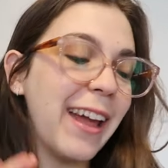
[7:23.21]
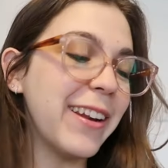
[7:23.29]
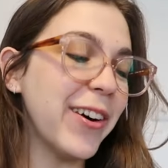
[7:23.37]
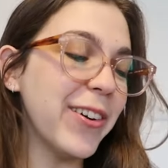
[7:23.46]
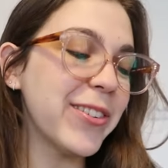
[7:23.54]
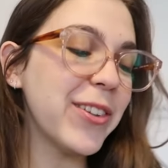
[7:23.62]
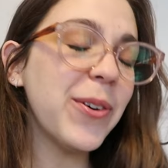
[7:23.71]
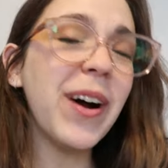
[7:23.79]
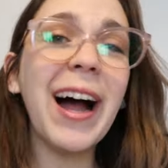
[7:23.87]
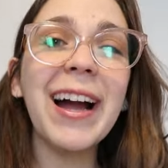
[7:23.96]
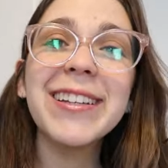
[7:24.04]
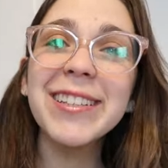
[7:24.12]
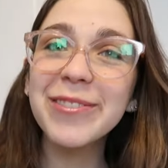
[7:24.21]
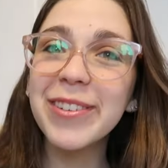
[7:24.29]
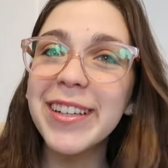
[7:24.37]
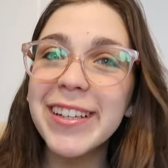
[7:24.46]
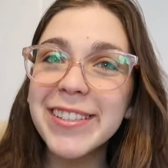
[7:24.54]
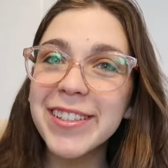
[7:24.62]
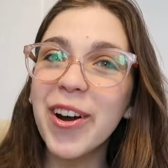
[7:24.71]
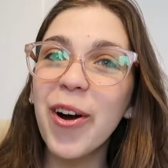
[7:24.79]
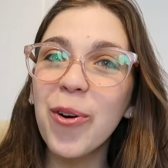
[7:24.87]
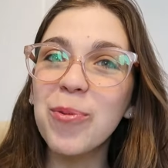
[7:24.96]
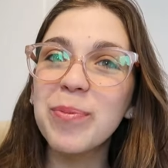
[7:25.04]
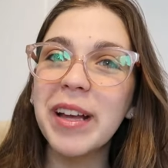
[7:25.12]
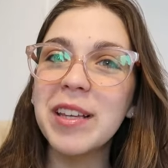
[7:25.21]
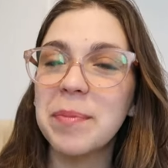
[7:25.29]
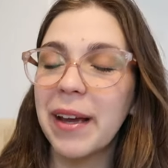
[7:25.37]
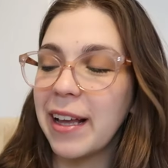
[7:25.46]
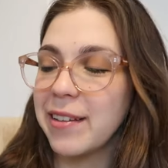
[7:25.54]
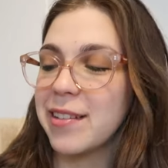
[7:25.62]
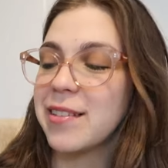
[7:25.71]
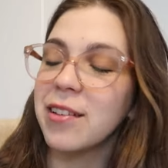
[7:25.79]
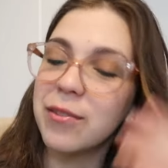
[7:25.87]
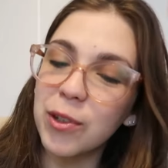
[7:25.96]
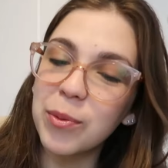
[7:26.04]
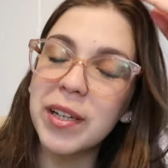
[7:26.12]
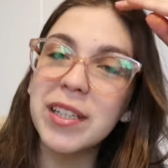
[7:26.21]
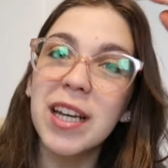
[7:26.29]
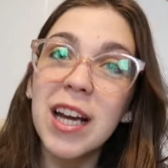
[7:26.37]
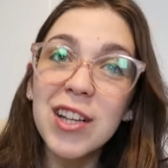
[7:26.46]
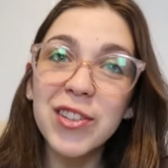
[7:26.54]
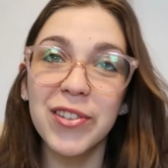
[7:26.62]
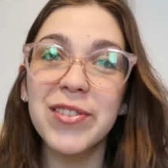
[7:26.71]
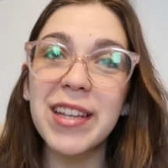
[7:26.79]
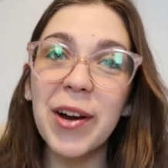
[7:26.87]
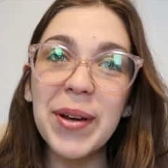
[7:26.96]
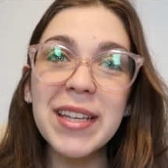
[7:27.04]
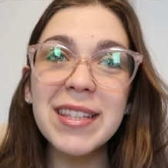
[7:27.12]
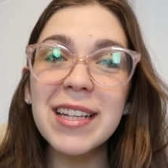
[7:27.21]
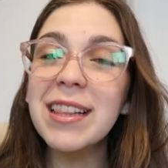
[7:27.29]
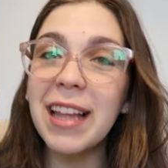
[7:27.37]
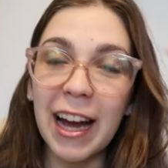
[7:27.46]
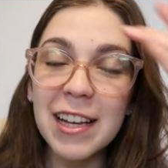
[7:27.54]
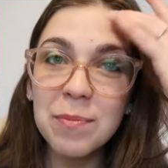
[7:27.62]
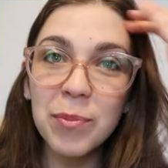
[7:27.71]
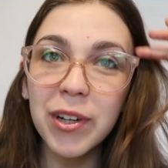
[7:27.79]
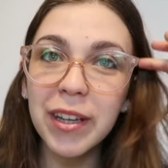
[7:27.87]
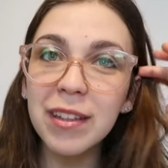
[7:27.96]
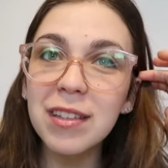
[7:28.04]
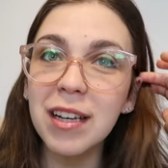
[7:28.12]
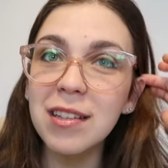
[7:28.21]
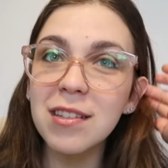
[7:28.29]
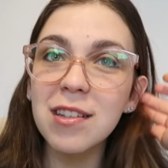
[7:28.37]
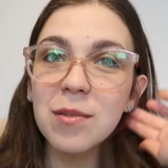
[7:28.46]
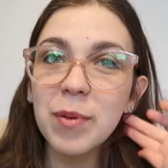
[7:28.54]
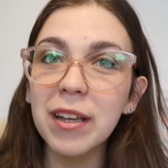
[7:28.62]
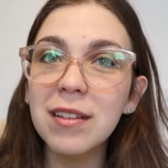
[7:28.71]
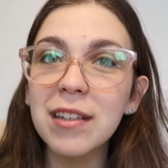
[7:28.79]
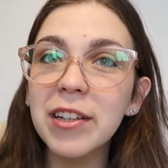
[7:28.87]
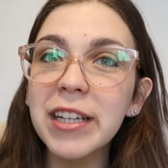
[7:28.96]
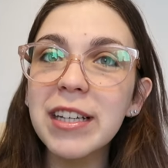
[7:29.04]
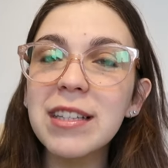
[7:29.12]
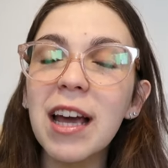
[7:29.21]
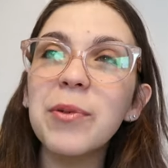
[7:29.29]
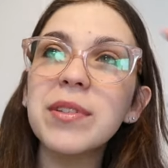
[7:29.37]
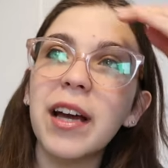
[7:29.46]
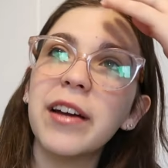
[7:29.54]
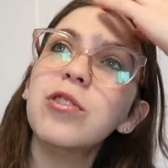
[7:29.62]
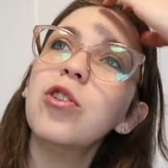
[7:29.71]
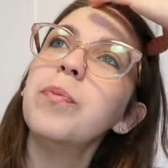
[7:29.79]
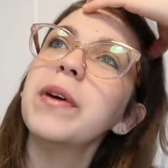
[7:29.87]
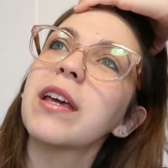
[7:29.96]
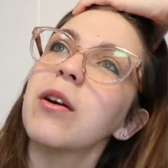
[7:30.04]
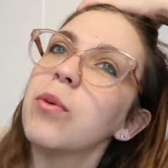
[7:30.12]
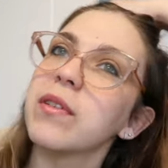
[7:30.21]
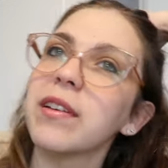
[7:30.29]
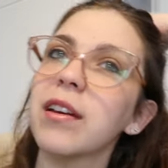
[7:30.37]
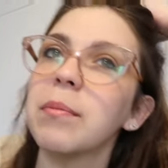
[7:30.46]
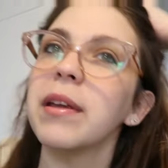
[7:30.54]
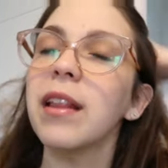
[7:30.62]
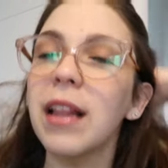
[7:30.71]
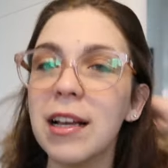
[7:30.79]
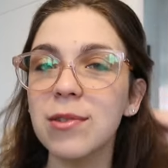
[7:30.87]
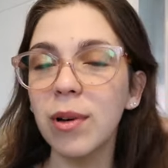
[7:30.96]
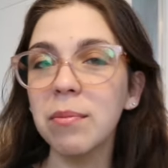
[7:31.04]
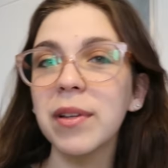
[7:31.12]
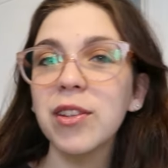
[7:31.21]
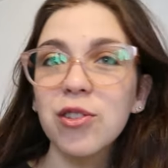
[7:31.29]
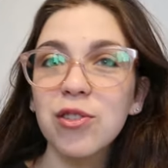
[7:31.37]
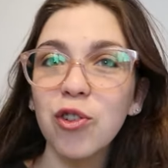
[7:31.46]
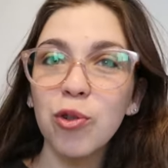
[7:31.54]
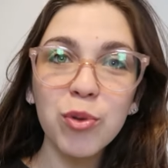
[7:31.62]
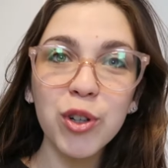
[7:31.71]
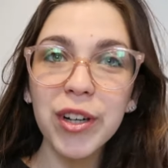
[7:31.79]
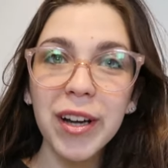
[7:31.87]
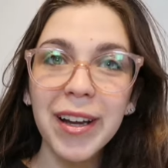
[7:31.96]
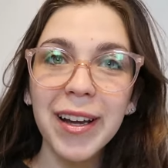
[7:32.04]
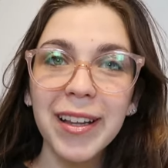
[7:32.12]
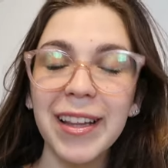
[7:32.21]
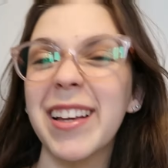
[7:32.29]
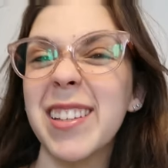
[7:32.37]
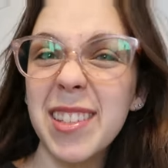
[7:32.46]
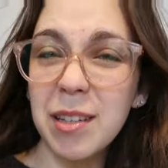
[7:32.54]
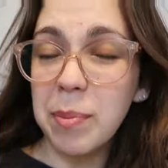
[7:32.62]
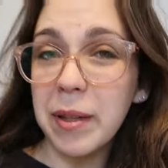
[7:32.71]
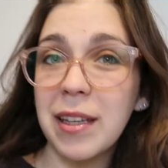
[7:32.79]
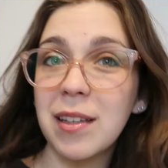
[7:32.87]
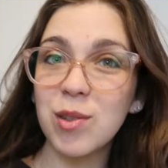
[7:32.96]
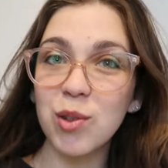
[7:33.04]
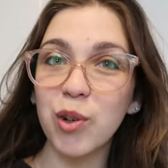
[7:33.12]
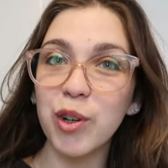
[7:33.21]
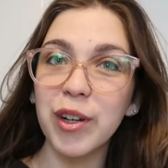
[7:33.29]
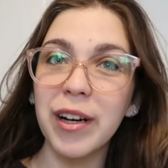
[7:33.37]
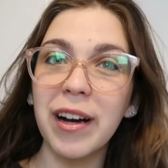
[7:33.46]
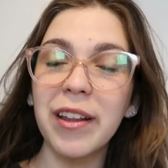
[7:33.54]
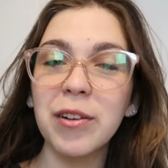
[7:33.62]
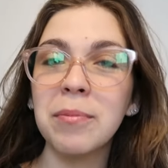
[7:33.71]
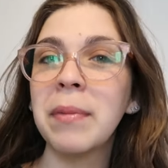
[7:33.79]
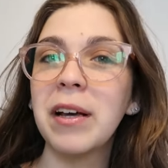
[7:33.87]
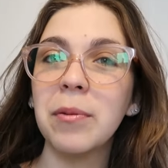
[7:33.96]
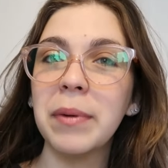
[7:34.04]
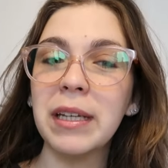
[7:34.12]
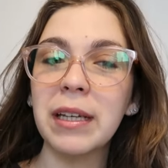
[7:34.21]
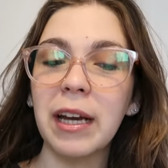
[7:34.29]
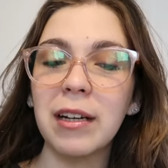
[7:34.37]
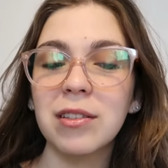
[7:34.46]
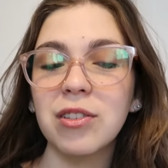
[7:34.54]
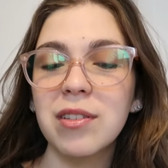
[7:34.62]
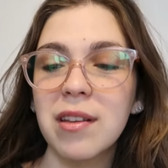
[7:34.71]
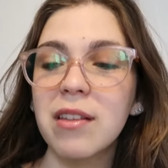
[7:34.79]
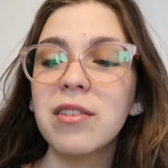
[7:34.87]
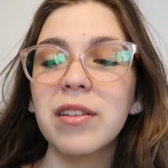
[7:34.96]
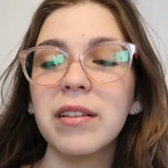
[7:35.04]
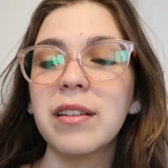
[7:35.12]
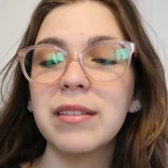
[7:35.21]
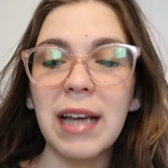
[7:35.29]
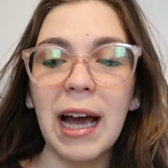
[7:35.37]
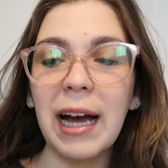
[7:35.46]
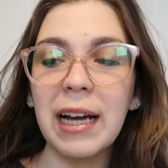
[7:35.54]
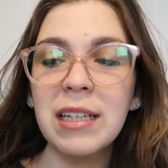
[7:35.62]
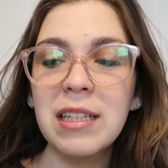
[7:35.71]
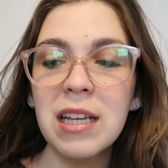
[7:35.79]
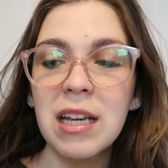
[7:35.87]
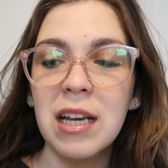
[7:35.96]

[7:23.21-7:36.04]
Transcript: And also, I just finished Hopeless by Elsie Silver, which turns out is the last book in the Chestnut Spring series. I was kind of hoping it wasn't gonna be the last one, but there's no more like siblings or other male main characters other than the dad.